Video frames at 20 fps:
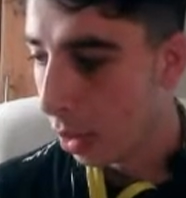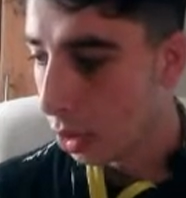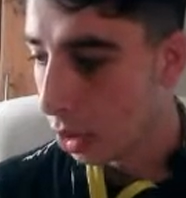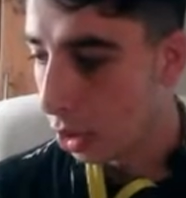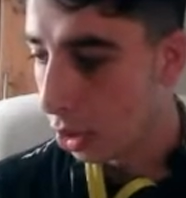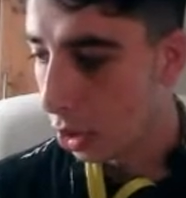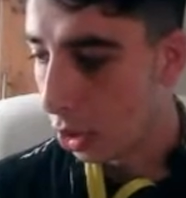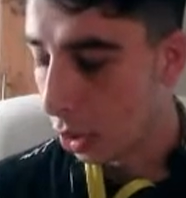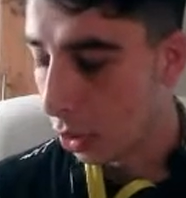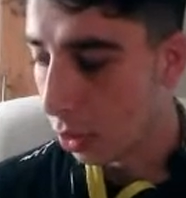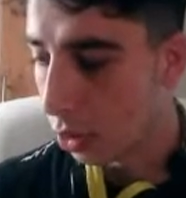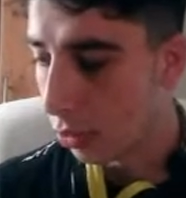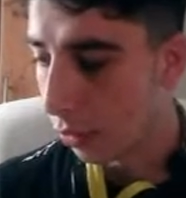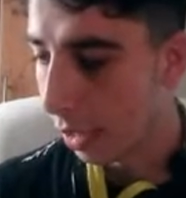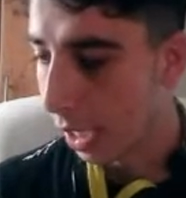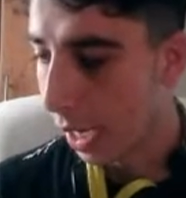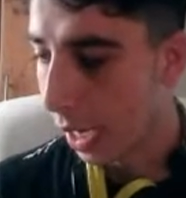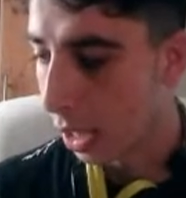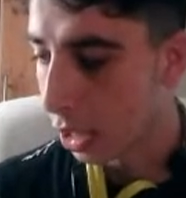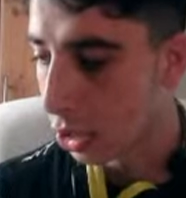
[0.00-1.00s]
Huge
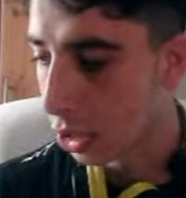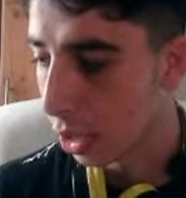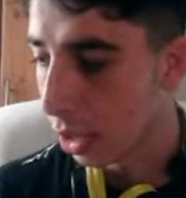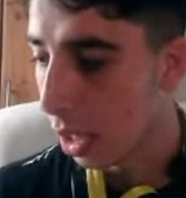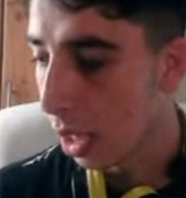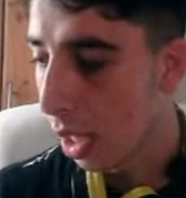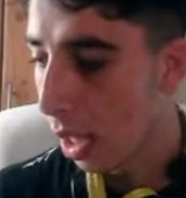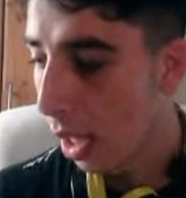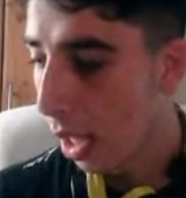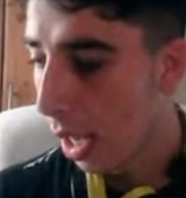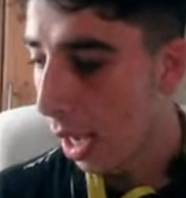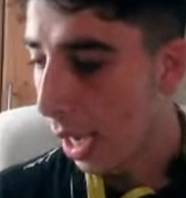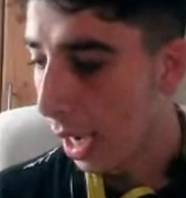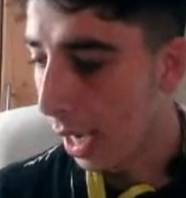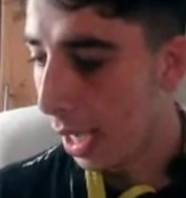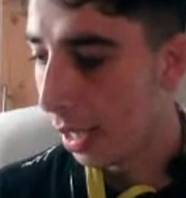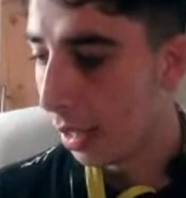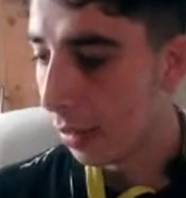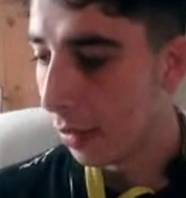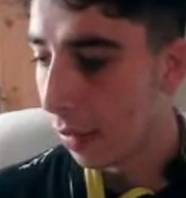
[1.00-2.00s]
reaction.
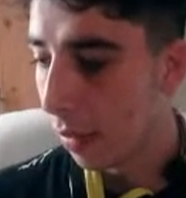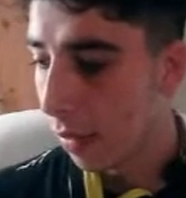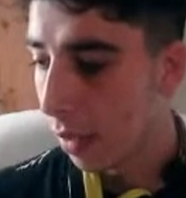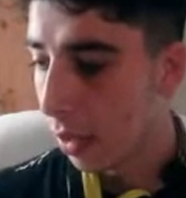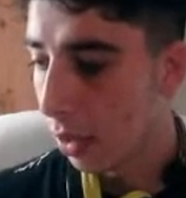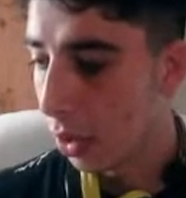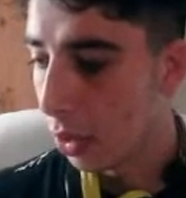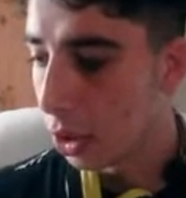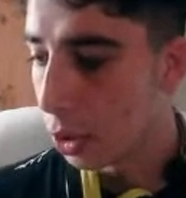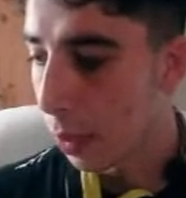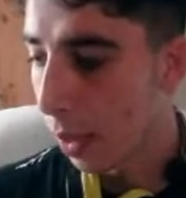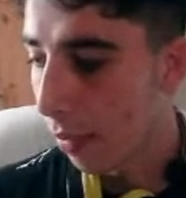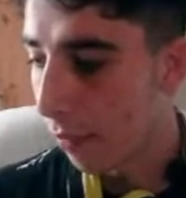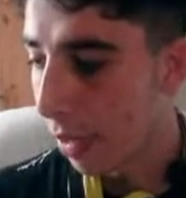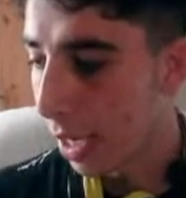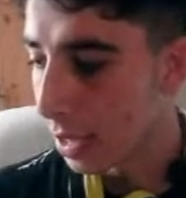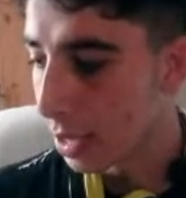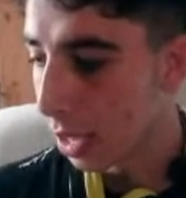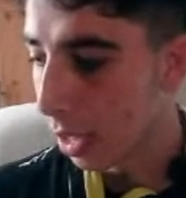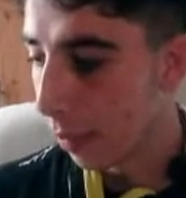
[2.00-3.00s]
And New Japan
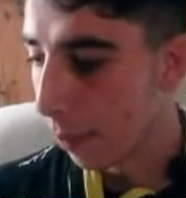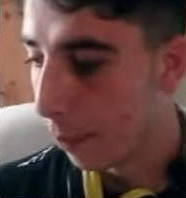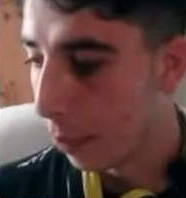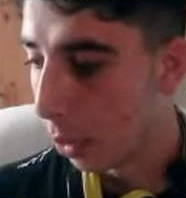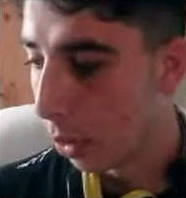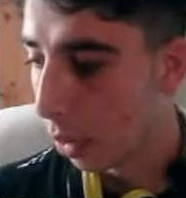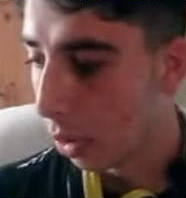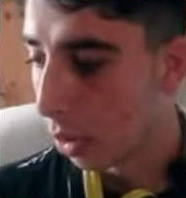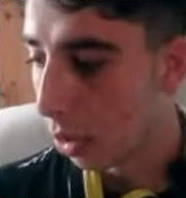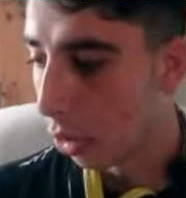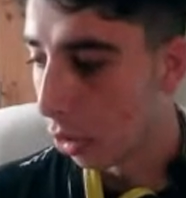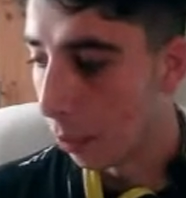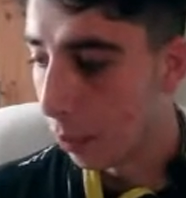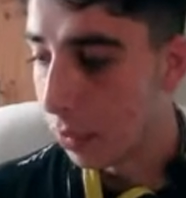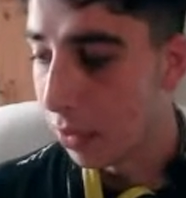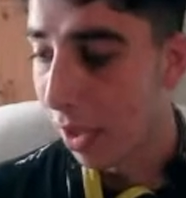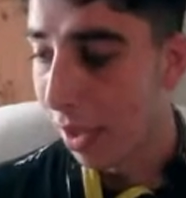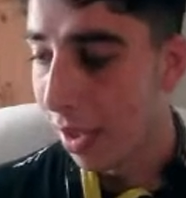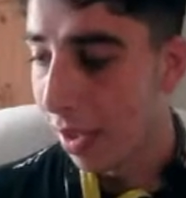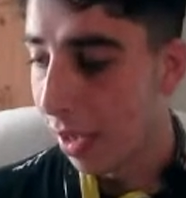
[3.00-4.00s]
Wrestling and Bullet
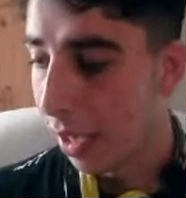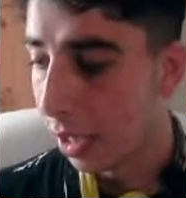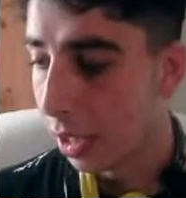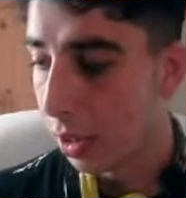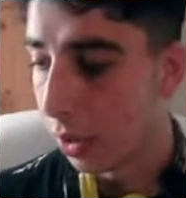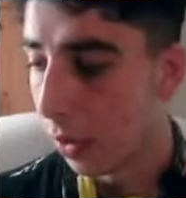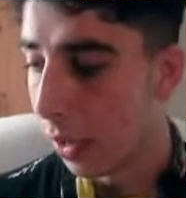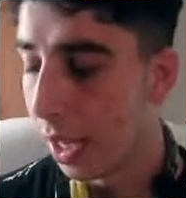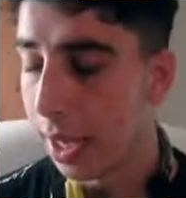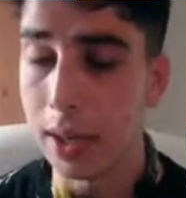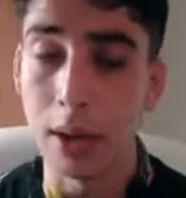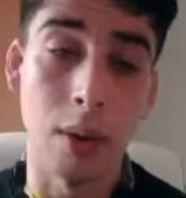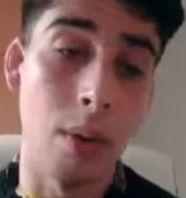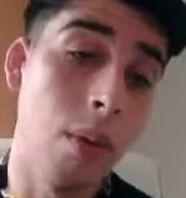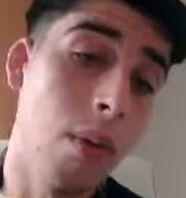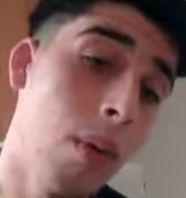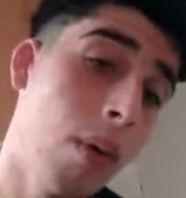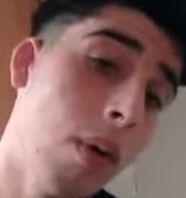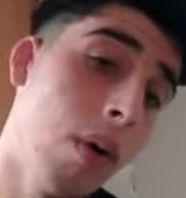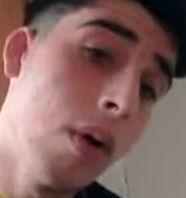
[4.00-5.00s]
Club's
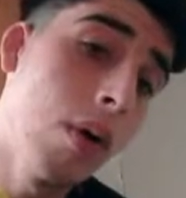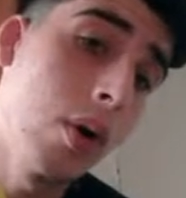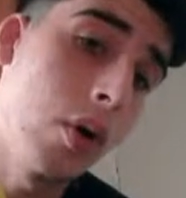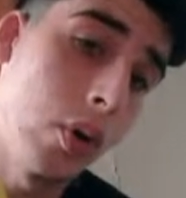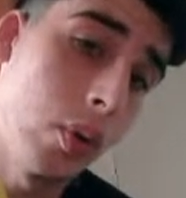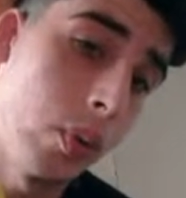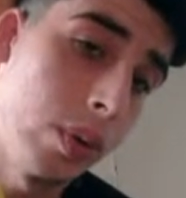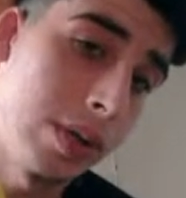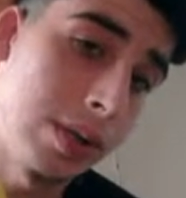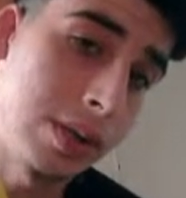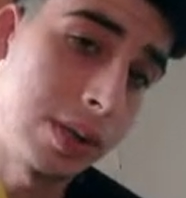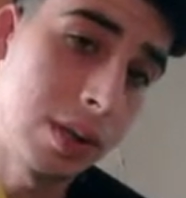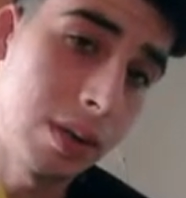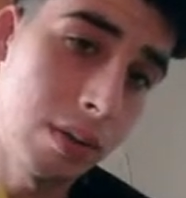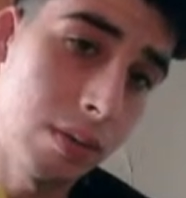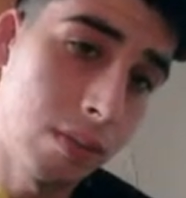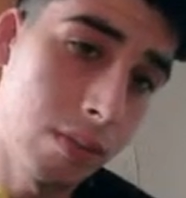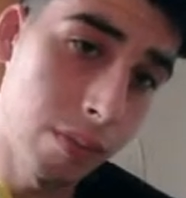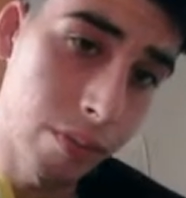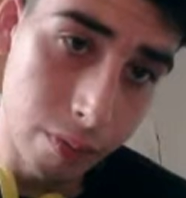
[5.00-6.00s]
Hikuleo, who is
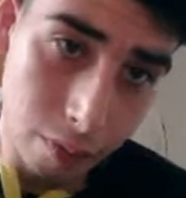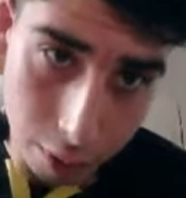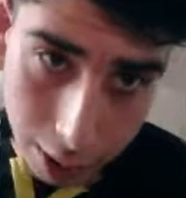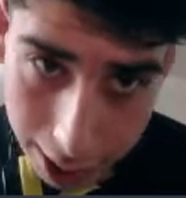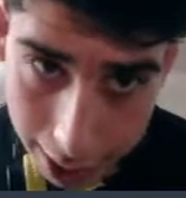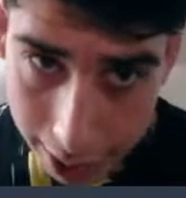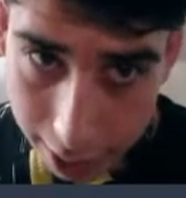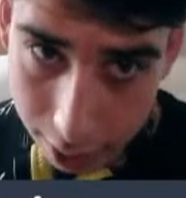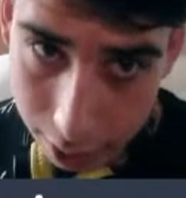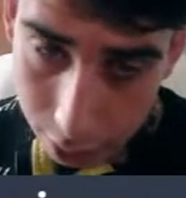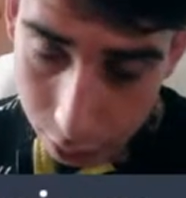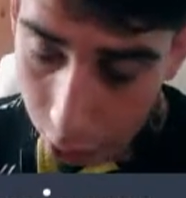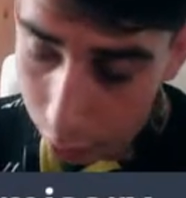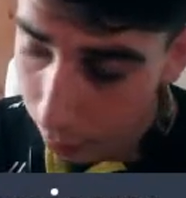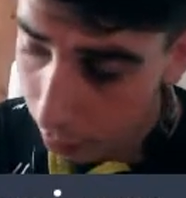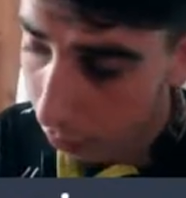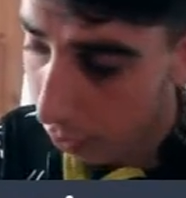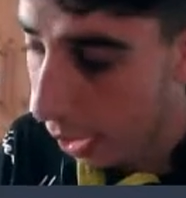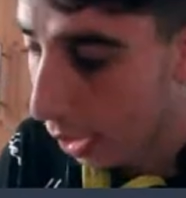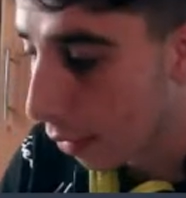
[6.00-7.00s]
related to
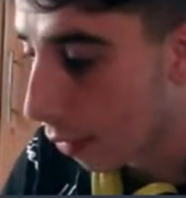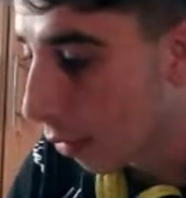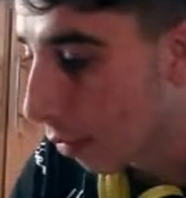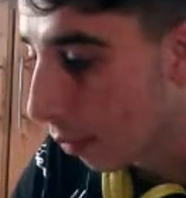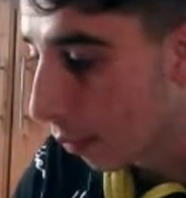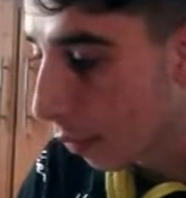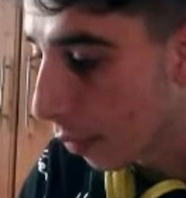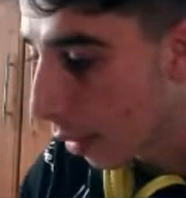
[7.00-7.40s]
Roman Reigns,